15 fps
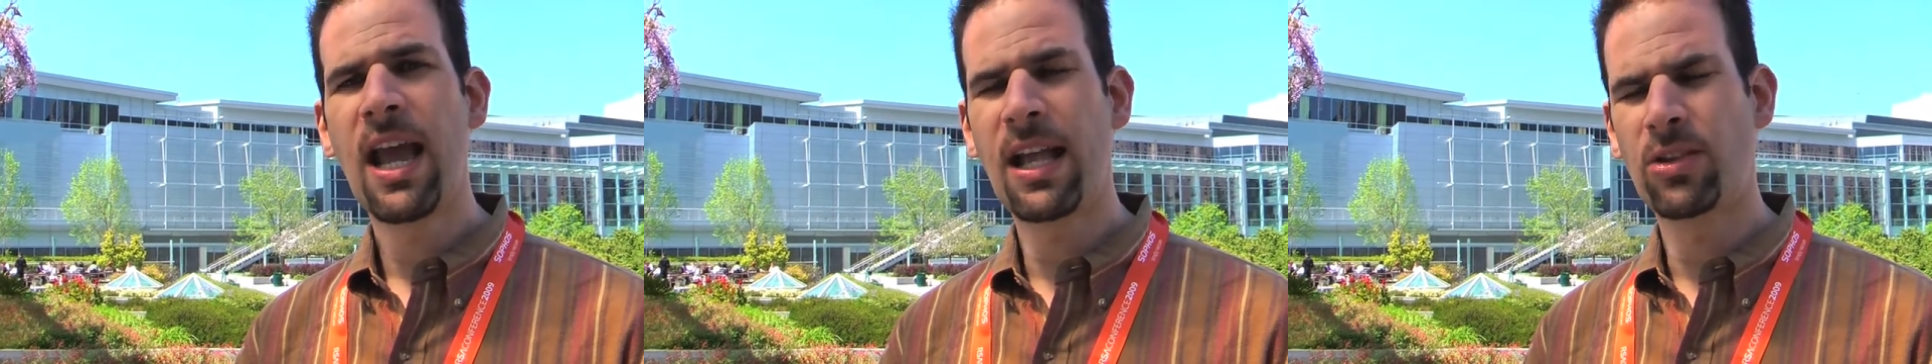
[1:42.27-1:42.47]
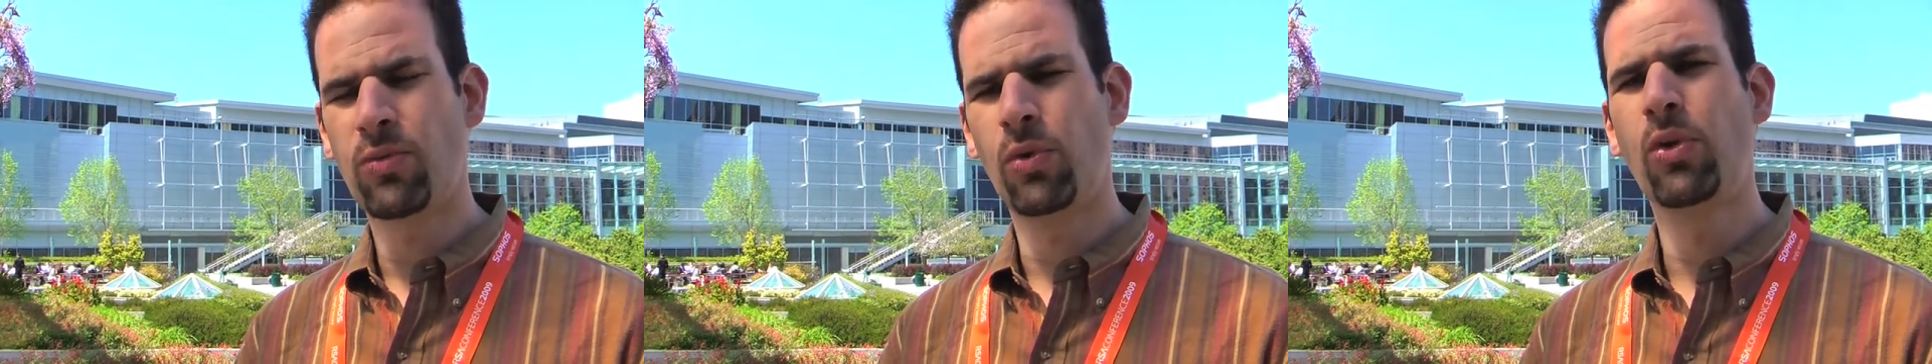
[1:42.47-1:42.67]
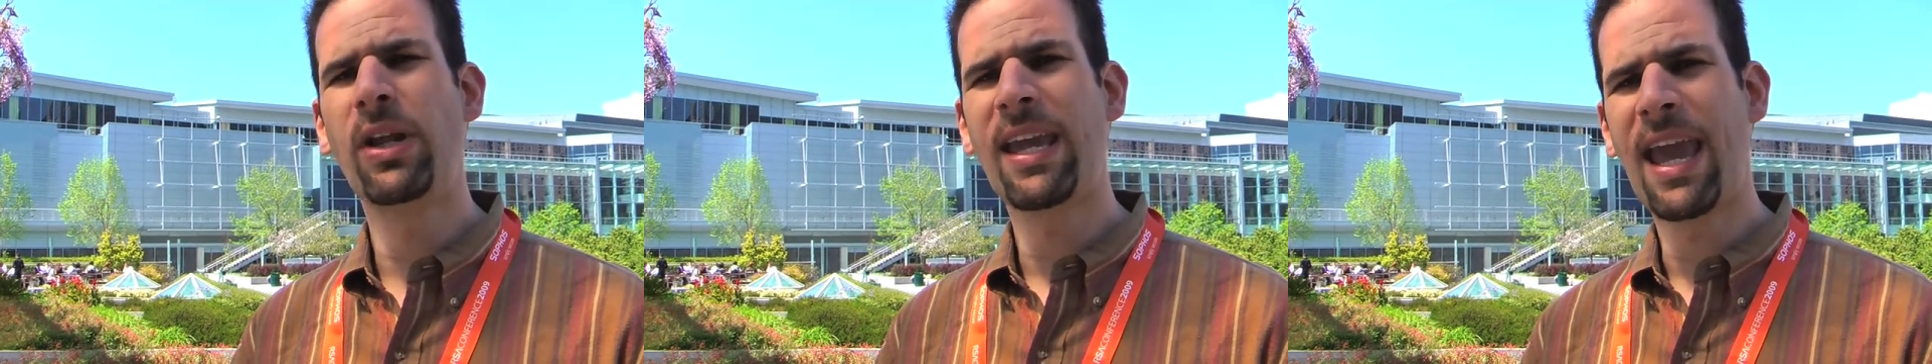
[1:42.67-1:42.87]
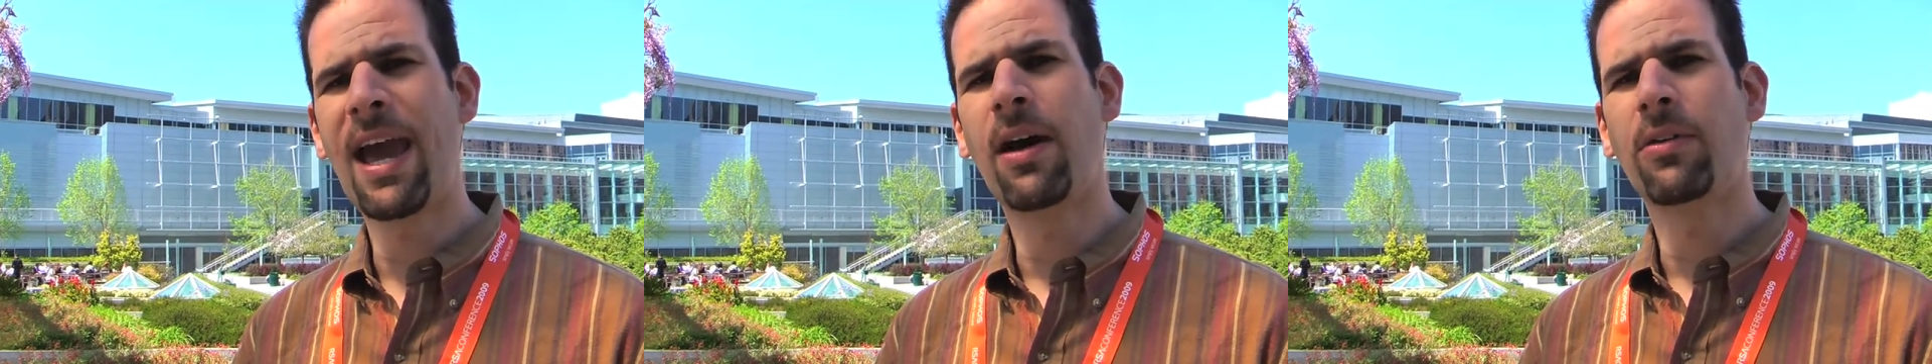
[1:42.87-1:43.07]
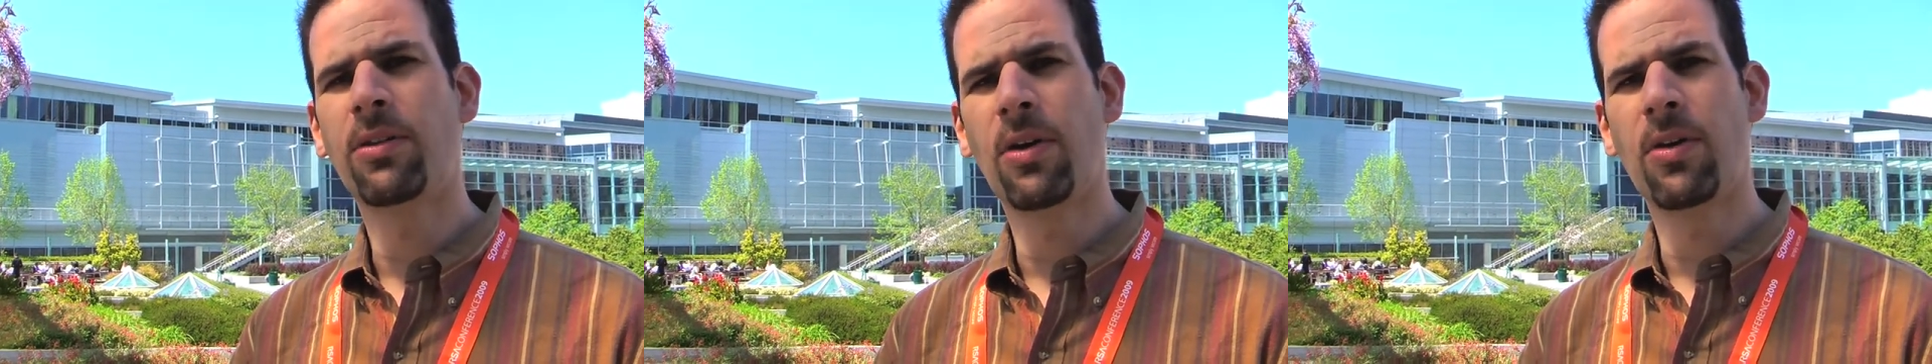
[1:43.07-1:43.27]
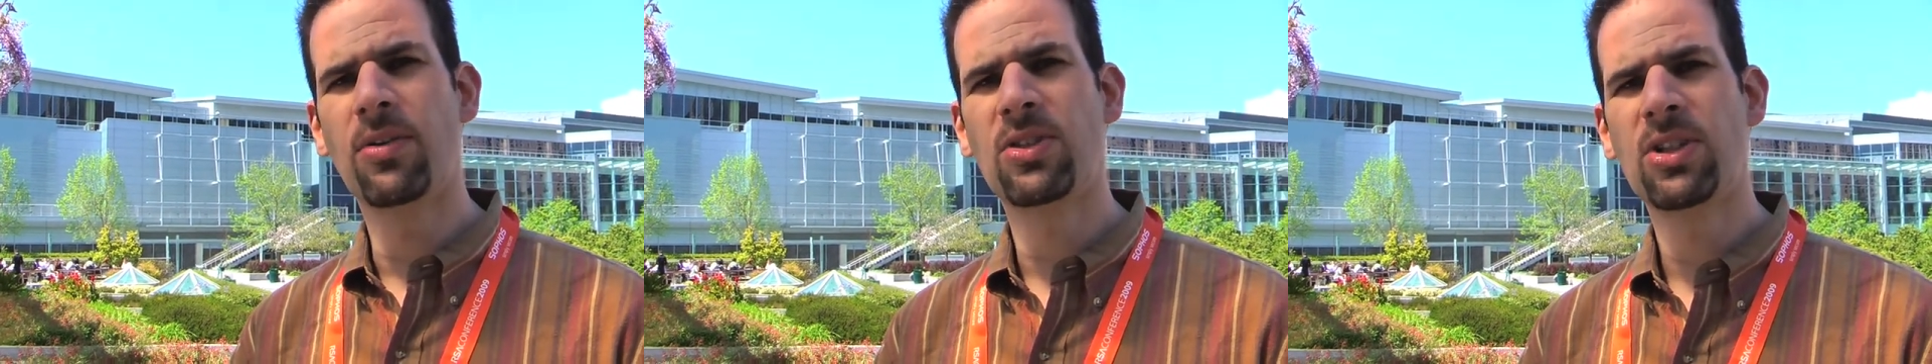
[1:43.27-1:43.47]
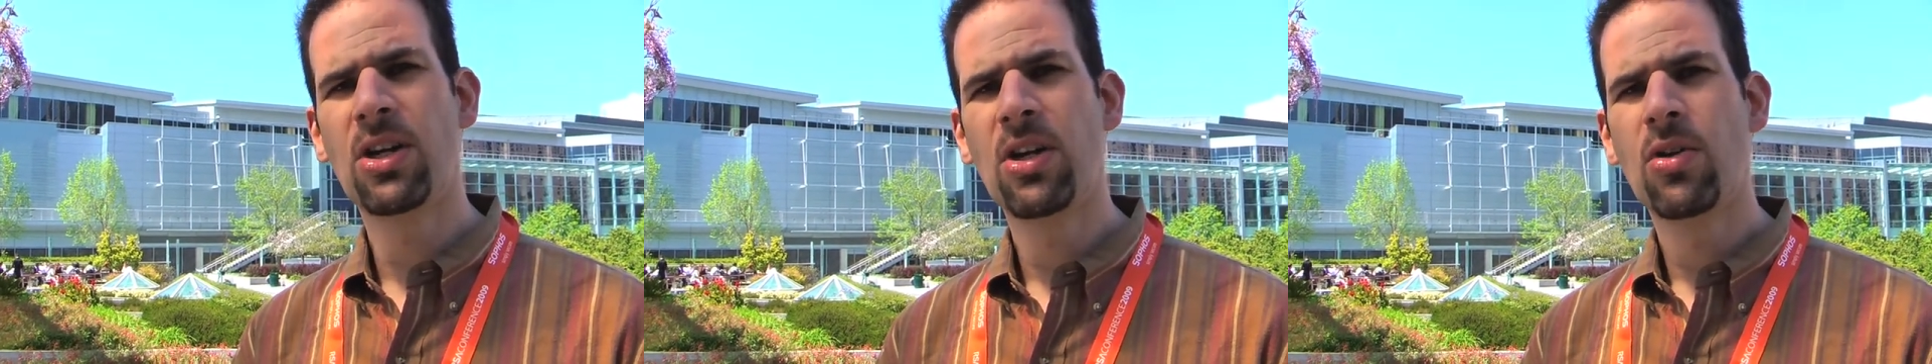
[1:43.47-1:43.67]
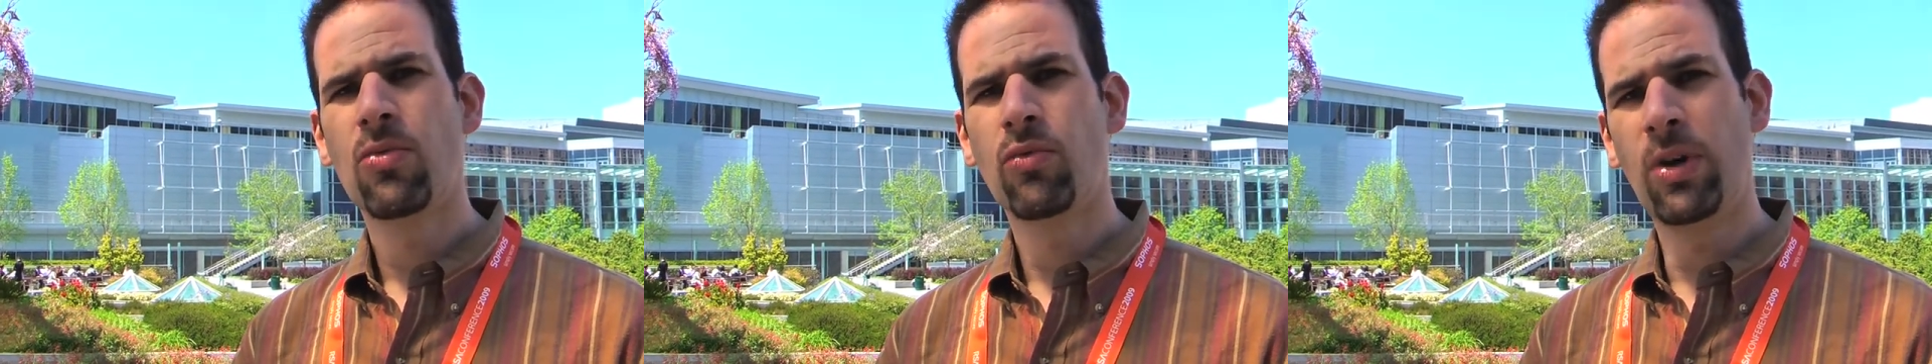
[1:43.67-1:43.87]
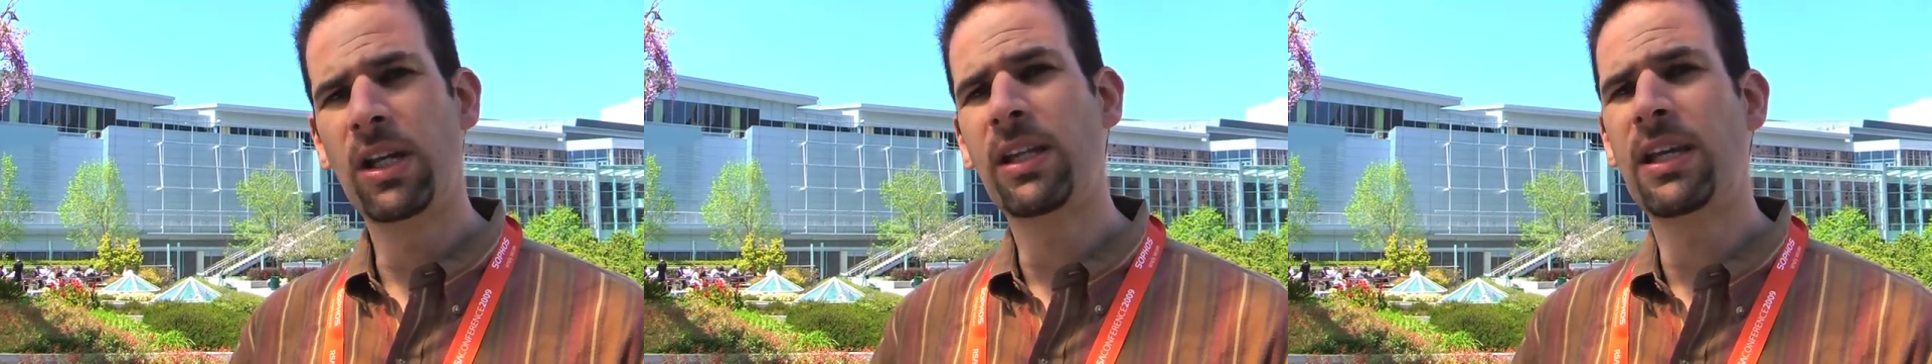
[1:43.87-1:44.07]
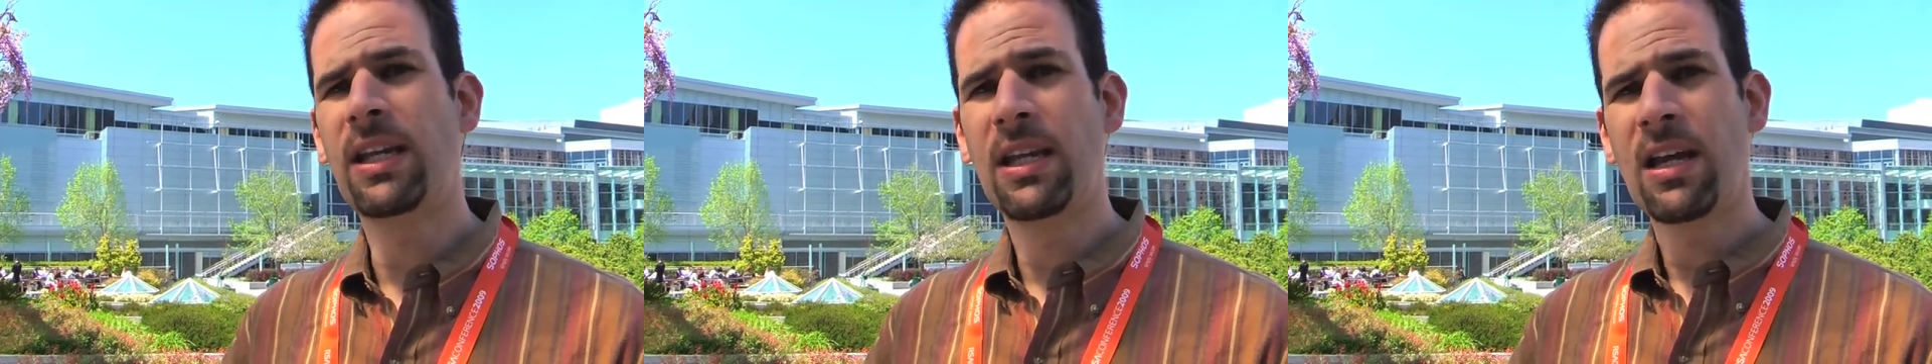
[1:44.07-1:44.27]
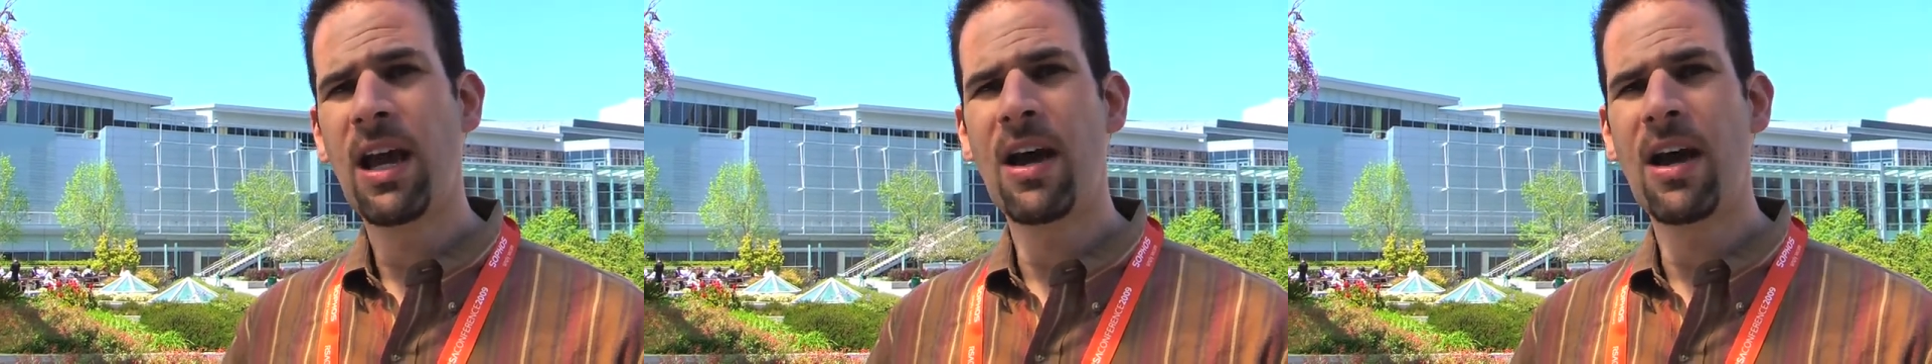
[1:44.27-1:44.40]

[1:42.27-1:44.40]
and rooting out those really